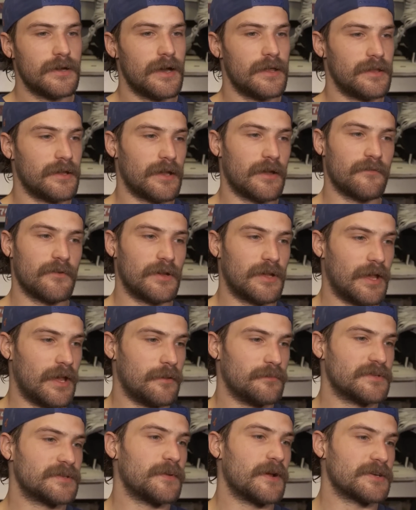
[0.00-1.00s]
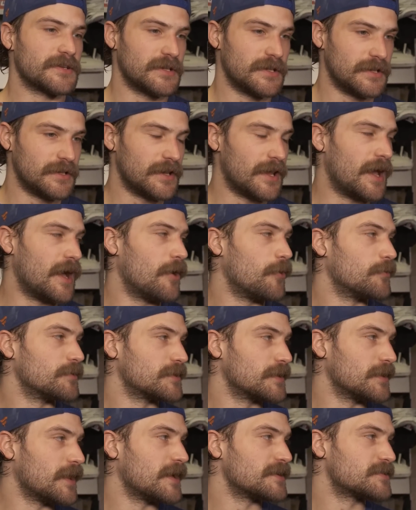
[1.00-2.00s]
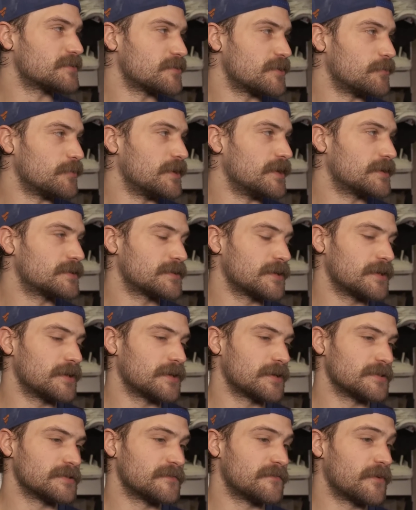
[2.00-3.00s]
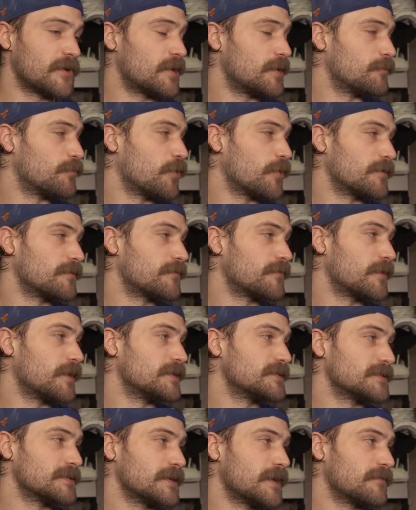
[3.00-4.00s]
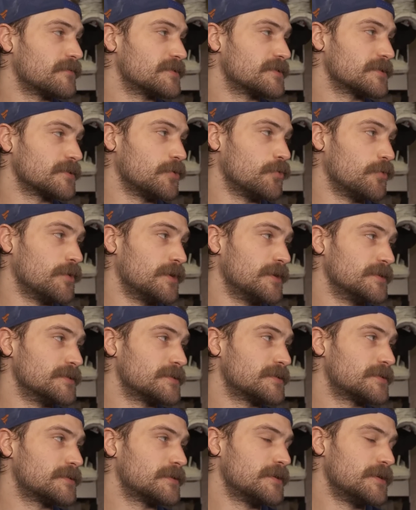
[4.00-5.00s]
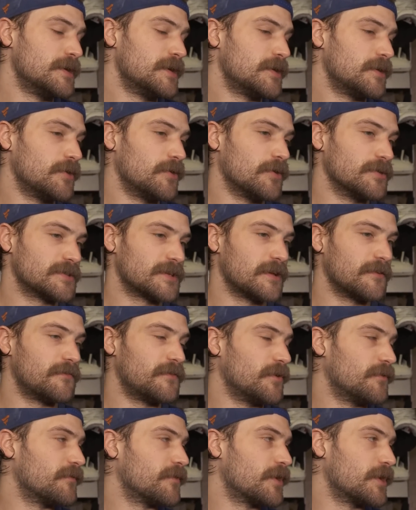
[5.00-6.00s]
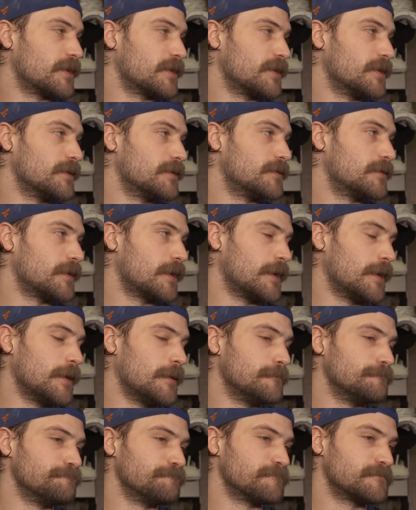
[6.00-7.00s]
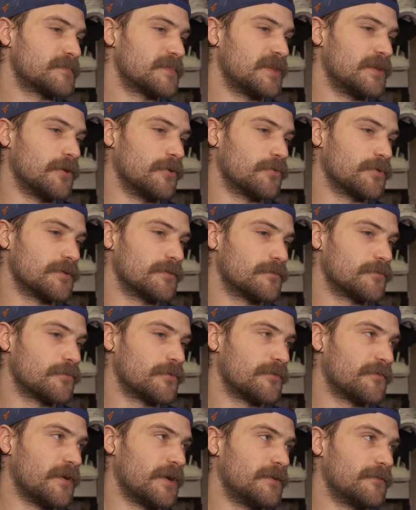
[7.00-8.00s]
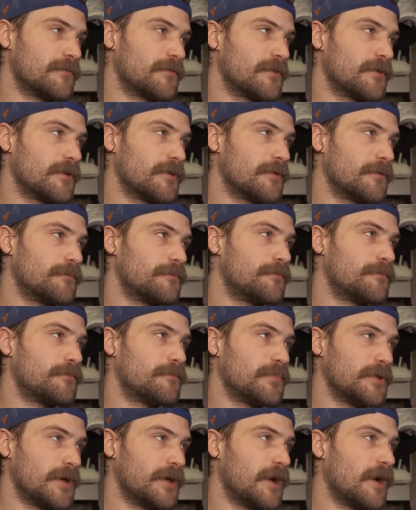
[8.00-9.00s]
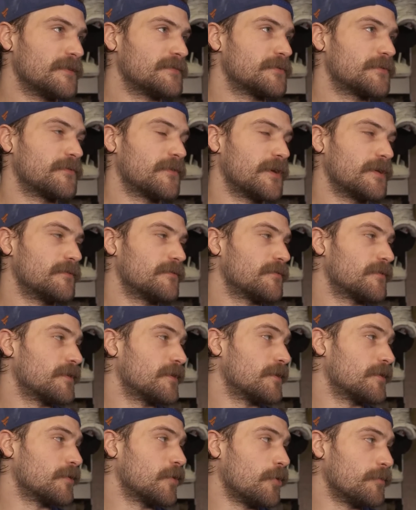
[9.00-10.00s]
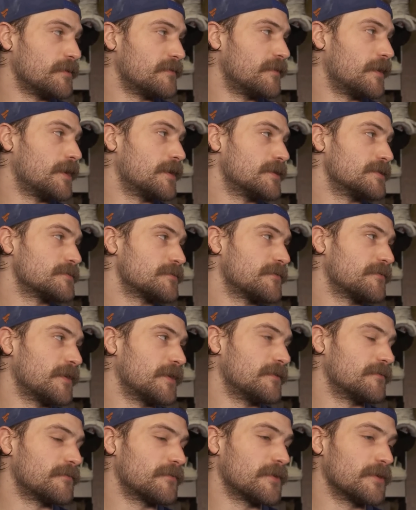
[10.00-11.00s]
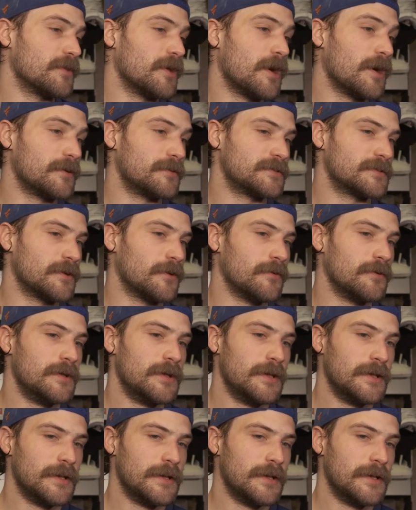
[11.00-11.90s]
every game, especially now with the last 3 weeks, I think is very important for us, and every single win is, you know, it's going to feel very good. You know, we're fighting for playoffs, we're fighting for home advantage, we're fighting for a lot. So,